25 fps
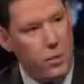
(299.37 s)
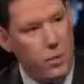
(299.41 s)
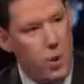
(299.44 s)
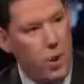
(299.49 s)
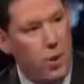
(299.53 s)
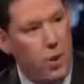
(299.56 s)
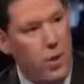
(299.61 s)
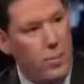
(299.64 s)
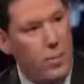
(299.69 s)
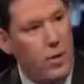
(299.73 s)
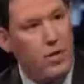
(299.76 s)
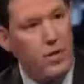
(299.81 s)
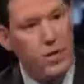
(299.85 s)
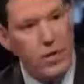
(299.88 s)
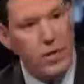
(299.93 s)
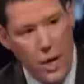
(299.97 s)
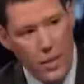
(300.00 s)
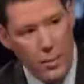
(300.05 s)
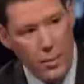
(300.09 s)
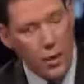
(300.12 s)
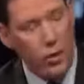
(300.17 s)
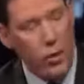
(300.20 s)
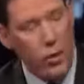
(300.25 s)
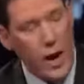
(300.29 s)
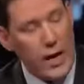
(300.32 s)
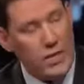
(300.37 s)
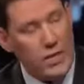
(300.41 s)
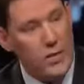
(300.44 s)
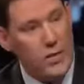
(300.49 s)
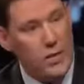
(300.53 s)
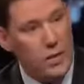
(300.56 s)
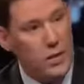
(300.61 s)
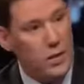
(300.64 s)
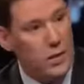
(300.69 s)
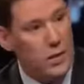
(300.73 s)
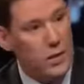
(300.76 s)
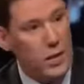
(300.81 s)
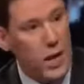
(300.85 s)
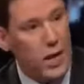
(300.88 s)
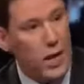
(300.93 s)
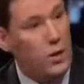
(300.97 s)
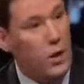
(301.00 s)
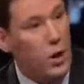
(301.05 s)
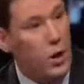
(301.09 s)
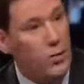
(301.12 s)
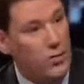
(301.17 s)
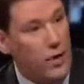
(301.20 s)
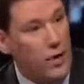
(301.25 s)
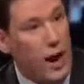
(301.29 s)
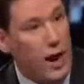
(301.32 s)
a program that the Democrats let
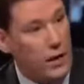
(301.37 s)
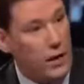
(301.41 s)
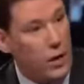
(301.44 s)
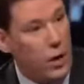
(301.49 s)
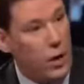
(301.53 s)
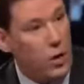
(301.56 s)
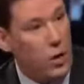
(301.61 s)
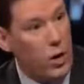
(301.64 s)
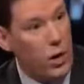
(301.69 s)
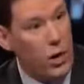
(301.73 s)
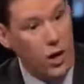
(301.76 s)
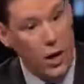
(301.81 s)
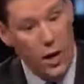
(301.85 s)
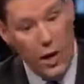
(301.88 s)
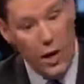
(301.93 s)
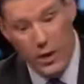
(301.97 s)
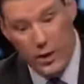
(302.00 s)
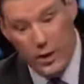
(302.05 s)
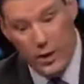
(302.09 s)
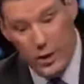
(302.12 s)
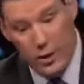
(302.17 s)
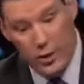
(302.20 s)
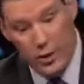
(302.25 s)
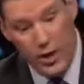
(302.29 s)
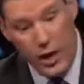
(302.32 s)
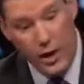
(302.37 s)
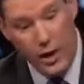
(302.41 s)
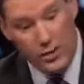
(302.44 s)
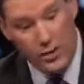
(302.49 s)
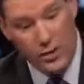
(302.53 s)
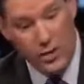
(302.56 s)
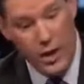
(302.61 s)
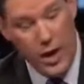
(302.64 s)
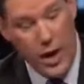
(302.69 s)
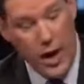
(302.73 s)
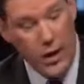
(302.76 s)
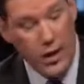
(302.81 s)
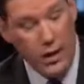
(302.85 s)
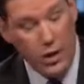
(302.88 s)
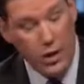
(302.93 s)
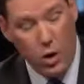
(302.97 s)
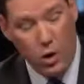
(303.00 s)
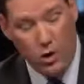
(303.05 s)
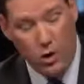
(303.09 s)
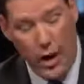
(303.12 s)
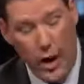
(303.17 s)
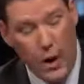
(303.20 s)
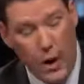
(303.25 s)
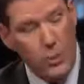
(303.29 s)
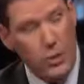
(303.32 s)
go fallow in 2009,
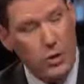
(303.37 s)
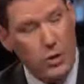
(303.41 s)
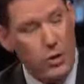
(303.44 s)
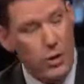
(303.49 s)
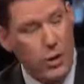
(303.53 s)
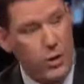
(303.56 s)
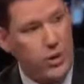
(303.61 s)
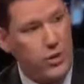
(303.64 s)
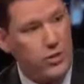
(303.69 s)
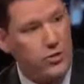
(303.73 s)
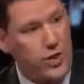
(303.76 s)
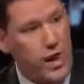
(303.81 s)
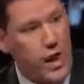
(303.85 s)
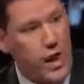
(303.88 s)
called Opportunity